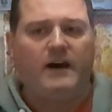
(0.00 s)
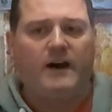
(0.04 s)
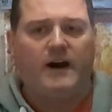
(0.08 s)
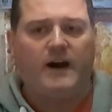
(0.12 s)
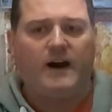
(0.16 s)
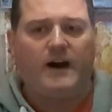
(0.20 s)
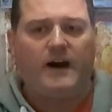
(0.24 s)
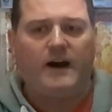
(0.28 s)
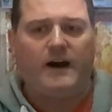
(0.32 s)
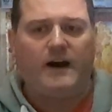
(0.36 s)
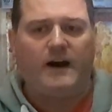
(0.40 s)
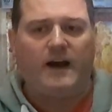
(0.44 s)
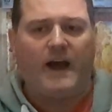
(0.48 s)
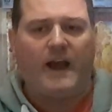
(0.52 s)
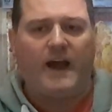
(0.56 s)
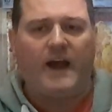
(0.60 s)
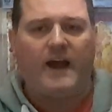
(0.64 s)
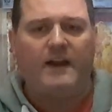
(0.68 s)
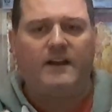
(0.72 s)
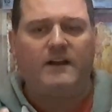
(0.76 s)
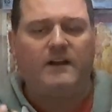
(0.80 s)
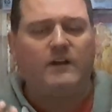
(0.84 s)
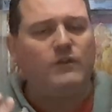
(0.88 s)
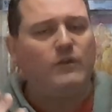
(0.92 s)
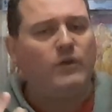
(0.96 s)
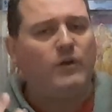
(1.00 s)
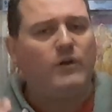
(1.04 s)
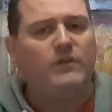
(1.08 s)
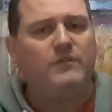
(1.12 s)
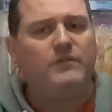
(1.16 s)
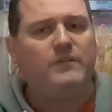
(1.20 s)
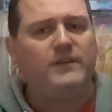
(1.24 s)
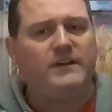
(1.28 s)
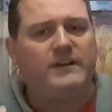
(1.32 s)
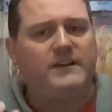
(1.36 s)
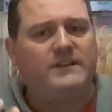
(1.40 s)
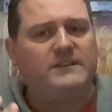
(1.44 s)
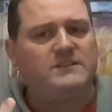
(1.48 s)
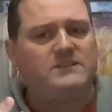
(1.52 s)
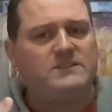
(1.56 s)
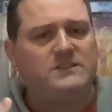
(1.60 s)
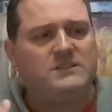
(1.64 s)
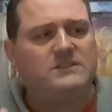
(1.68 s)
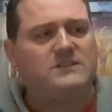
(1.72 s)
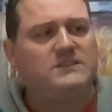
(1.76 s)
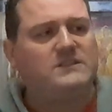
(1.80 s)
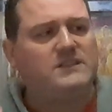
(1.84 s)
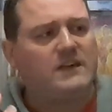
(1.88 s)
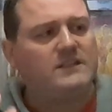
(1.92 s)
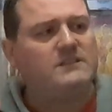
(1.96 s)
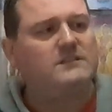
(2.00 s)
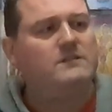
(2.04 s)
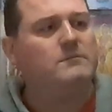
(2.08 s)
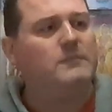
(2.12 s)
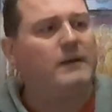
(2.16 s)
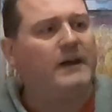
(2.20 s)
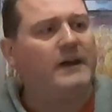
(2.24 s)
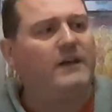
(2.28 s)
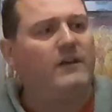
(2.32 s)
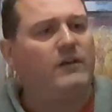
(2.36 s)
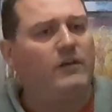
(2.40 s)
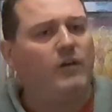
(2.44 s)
and a lot of it just doesn't make a